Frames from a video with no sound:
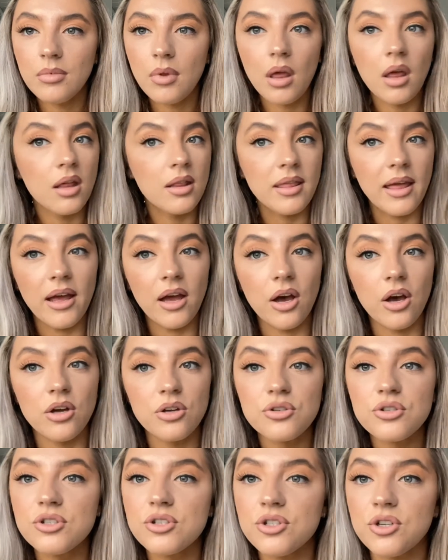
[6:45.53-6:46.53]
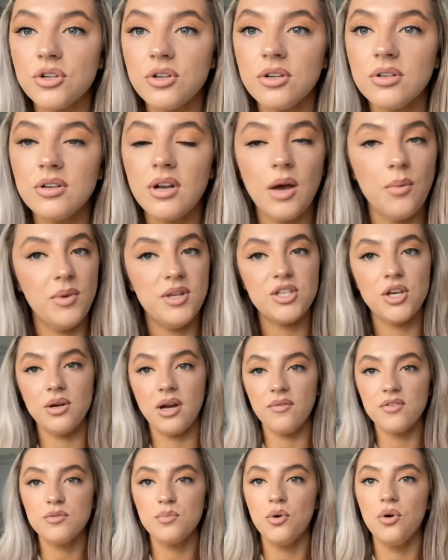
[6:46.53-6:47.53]
They are stunning, and we don't
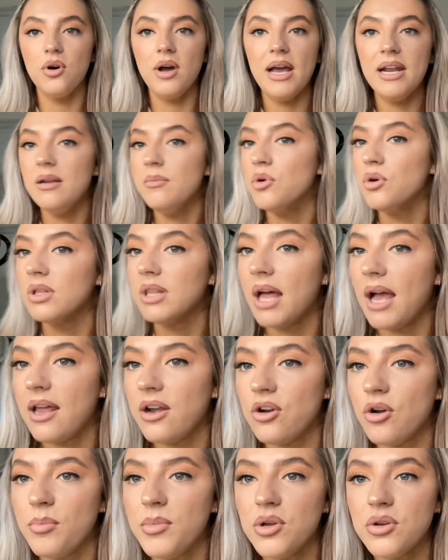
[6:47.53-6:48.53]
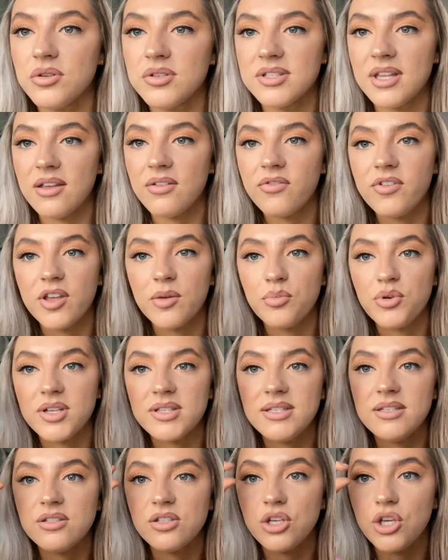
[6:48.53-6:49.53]
have to put any more liner on because they feel
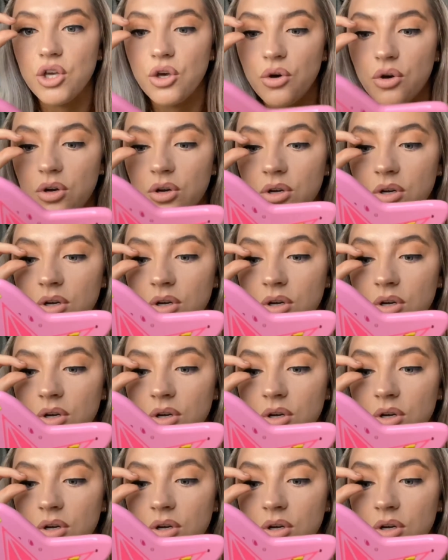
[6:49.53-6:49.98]
pretty secure.